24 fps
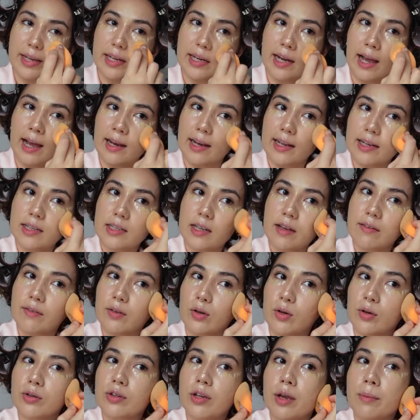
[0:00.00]
and Alex have
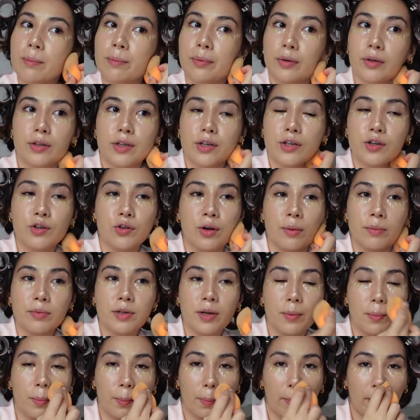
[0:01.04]
also booked a trip
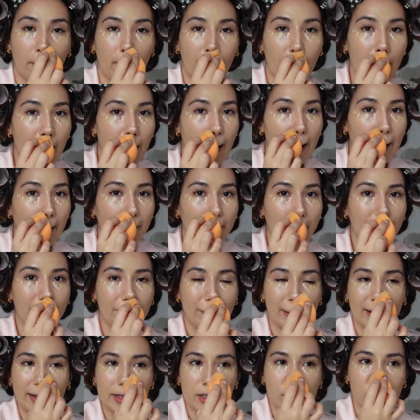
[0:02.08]
to Prague,
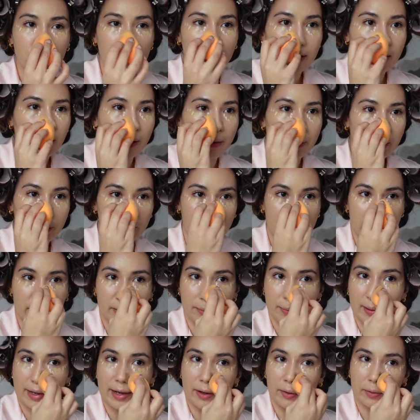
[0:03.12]
which we are going on in
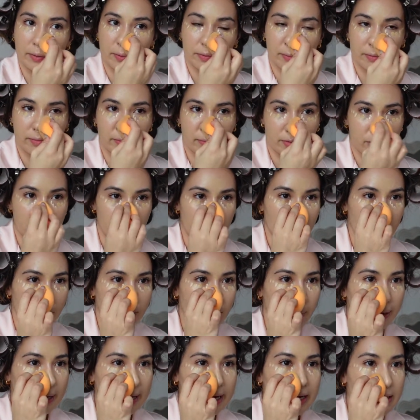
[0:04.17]
about 2
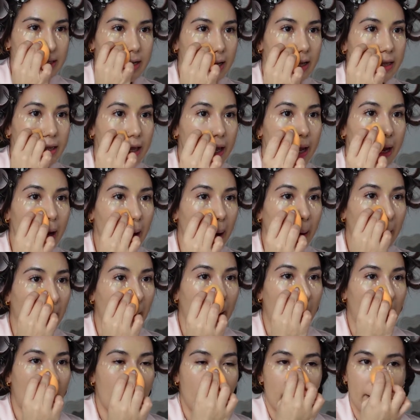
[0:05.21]
weeks, I think.
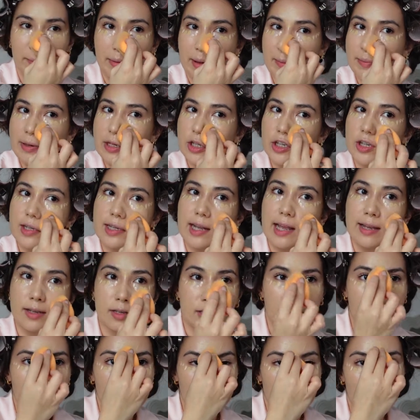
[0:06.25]
Maybe just less
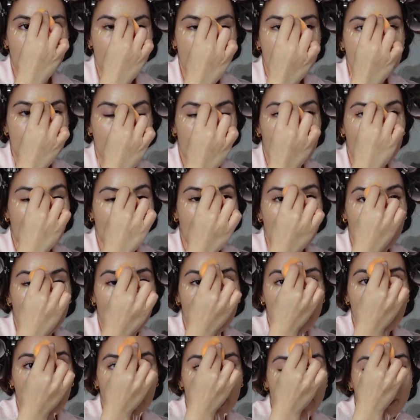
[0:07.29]
than 2 weeks, and I
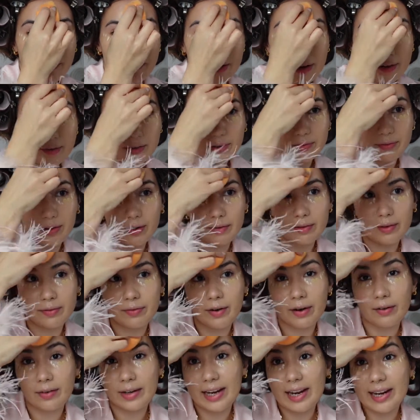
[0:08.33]
am very, very,
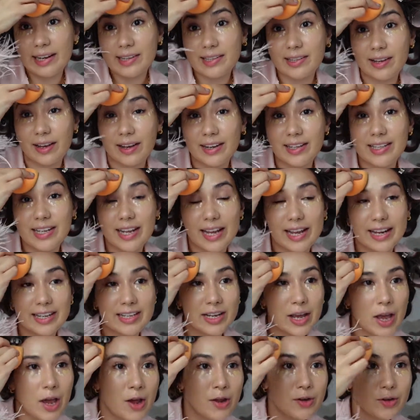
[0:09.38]
very excited
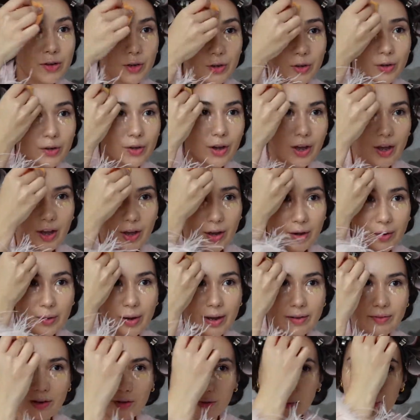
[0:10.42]
to go.
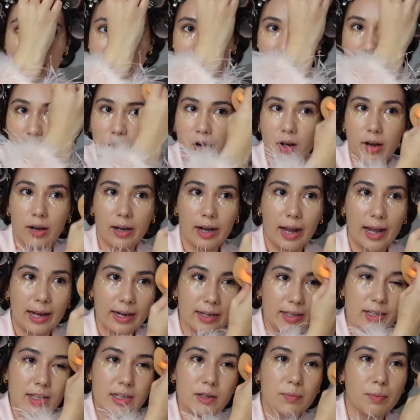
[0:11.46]
I've never been to Prague.
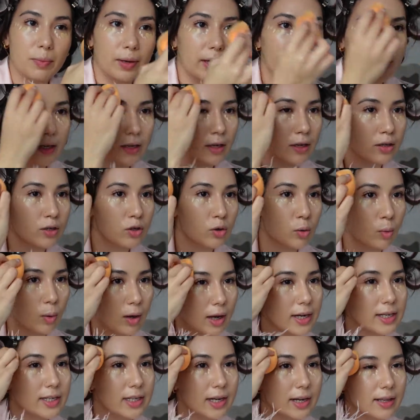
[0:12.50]
Alex has been
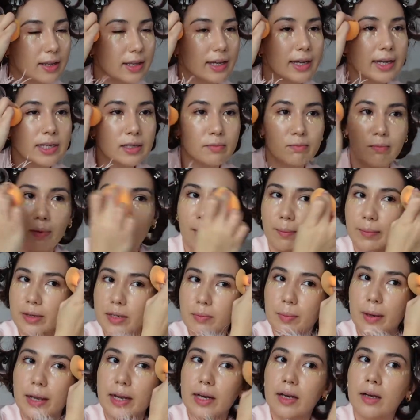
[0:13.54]
twice, and I think his mum has
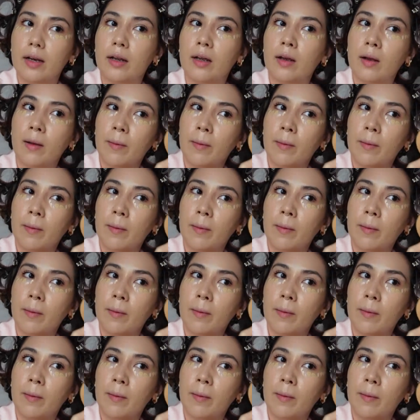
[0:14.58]
been